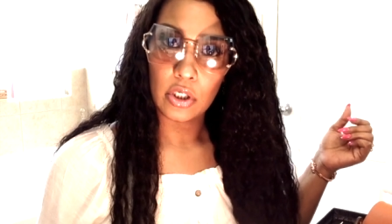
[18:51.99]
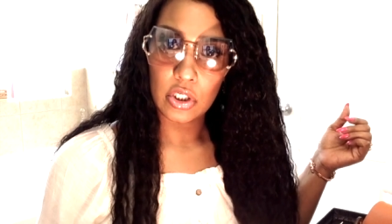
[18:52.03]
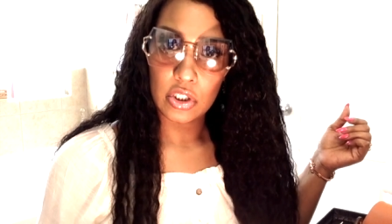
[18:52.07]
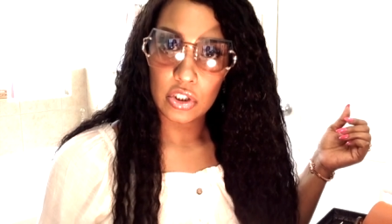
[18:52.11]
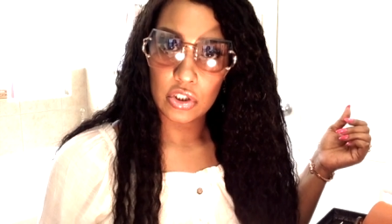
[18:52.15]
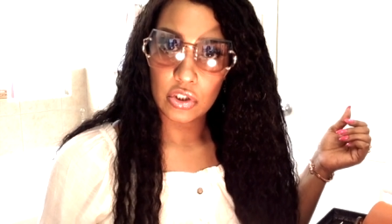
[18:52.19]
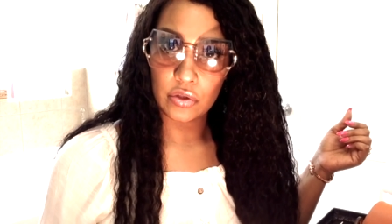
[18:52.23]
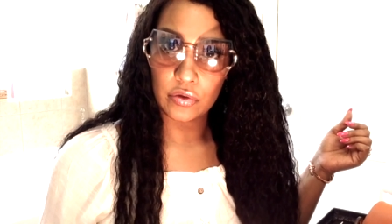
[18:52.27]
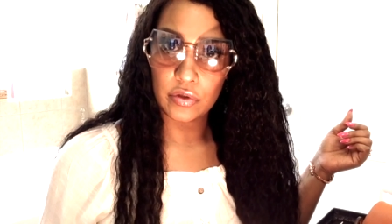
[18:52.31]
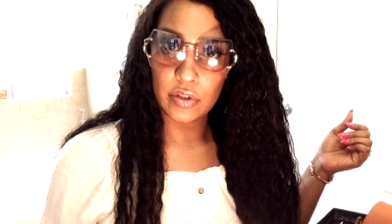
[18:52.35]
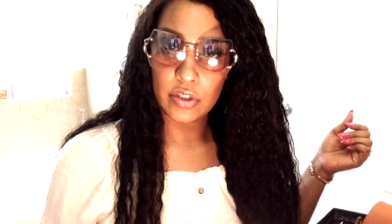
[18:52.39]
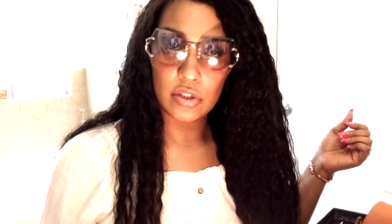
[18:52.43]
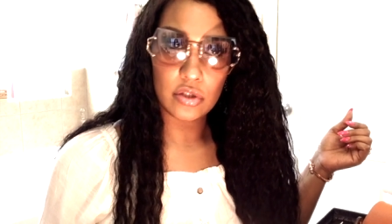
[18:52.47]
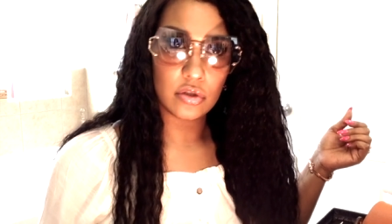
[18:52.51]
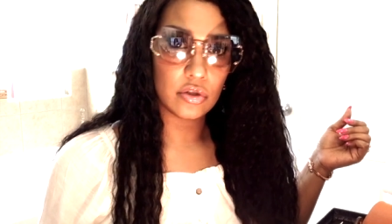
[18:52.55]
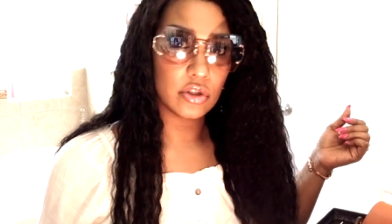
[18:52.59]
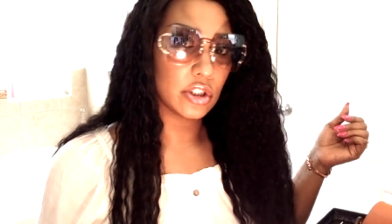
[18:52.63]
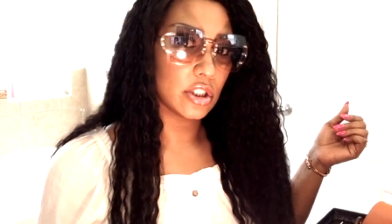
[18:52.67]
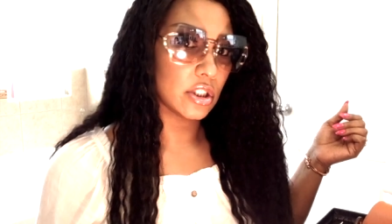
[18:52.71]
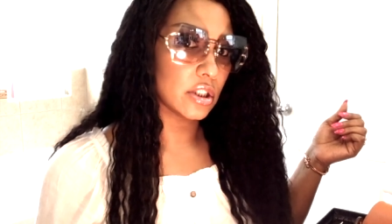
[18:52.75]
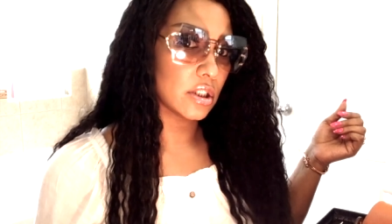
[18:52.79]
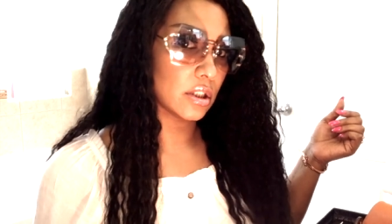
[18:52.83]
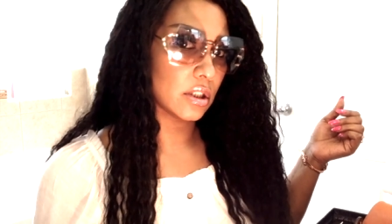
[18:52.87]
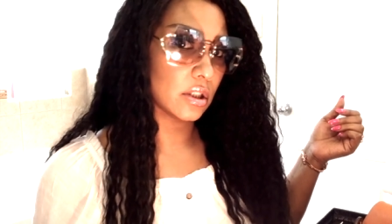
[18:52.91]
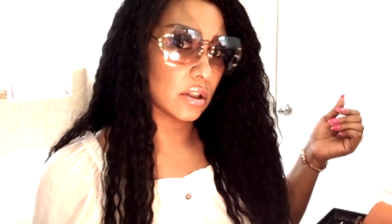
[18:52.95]
So these are
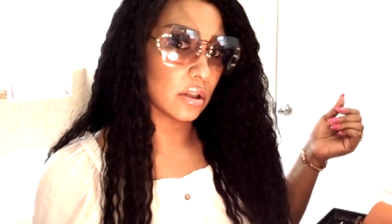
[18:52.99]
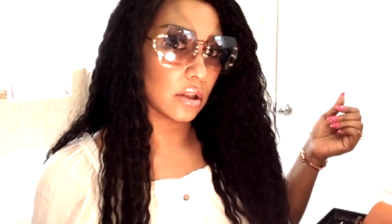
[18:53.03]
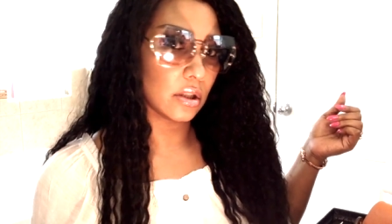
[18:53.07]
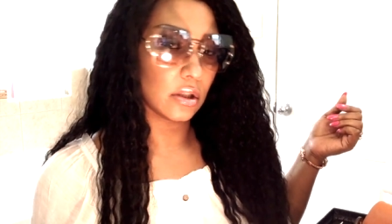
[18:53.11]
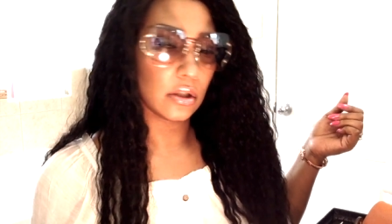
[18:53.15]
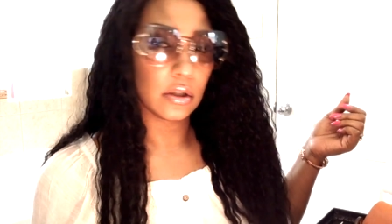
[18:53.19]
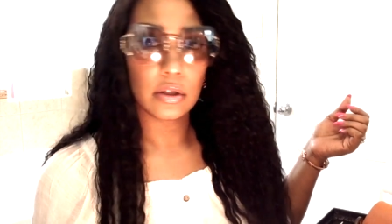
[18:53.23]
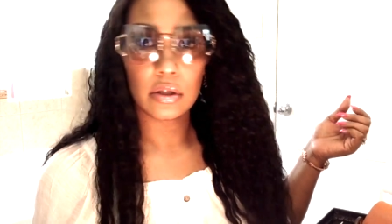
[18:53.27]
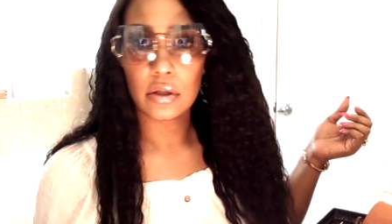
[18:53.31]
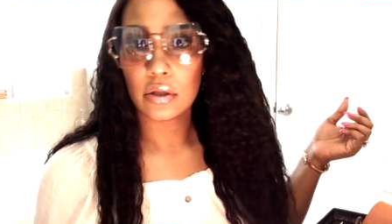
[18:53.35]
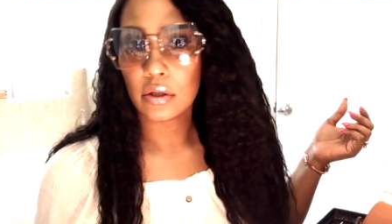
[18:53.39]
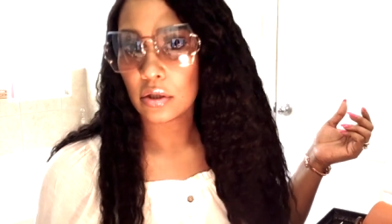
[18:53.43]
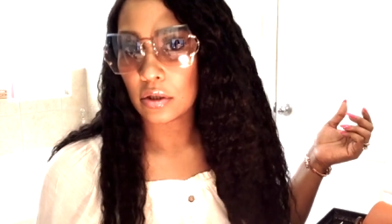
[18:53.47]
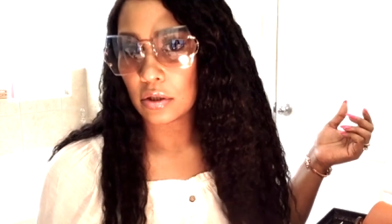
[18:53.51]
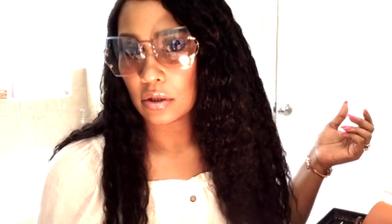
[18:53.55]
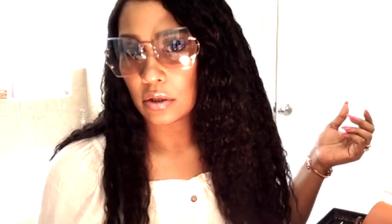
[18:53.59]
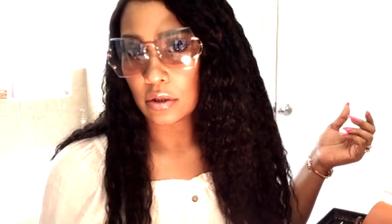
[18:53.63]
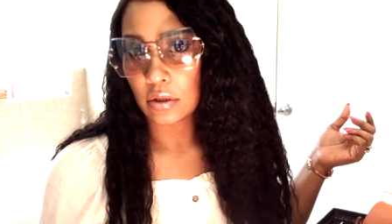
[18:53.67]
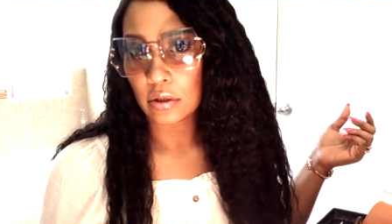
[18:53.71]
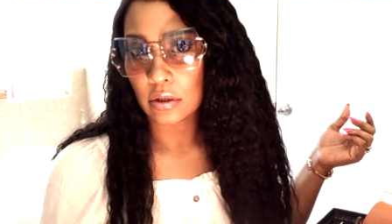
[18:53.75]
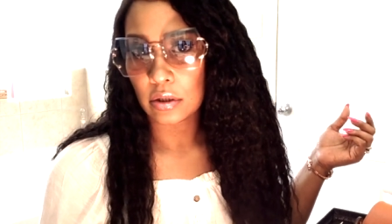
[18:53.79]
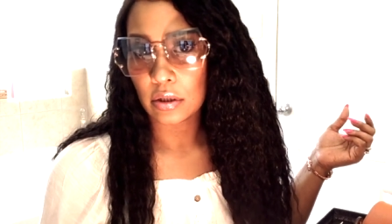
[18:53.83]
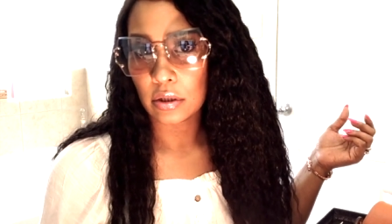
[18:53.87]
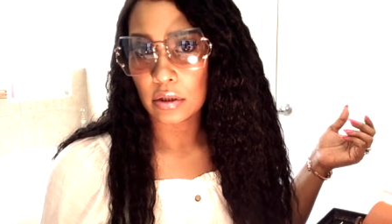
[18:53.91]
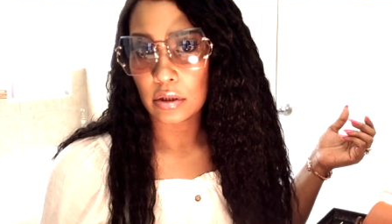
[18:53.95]
just
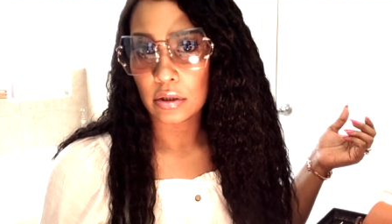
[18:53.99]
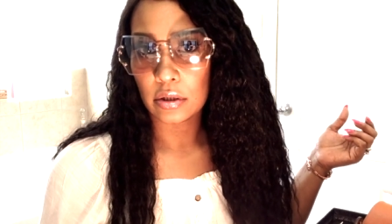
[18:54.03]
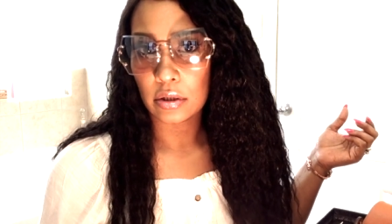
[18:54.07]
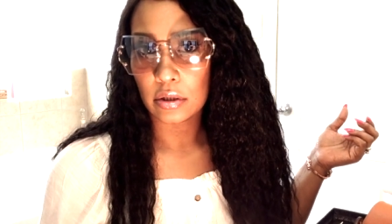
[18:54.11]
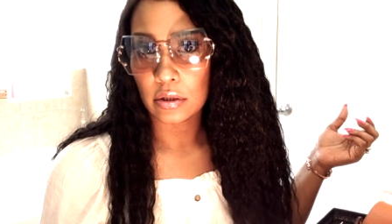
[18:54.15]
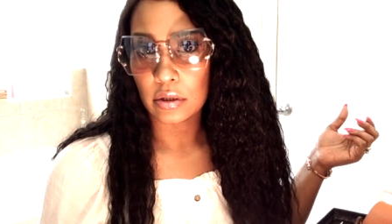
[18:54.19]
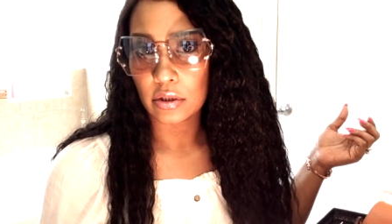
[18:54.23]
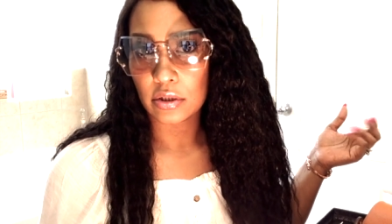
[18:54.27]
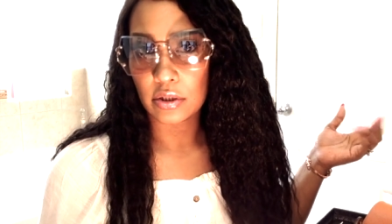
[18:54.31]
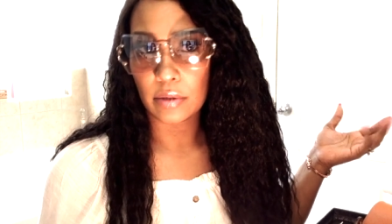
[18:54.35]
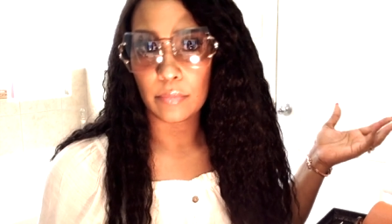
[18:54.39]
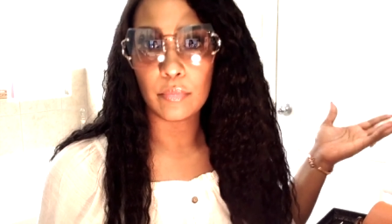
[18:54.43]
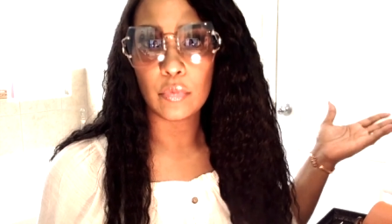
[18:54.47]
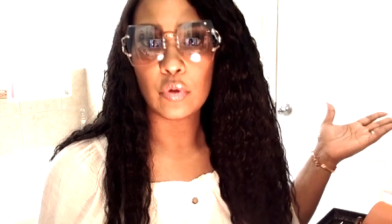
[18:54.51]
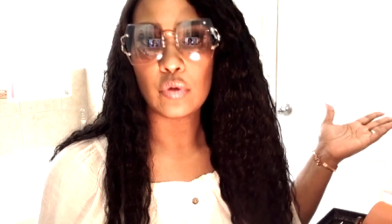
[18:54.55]
some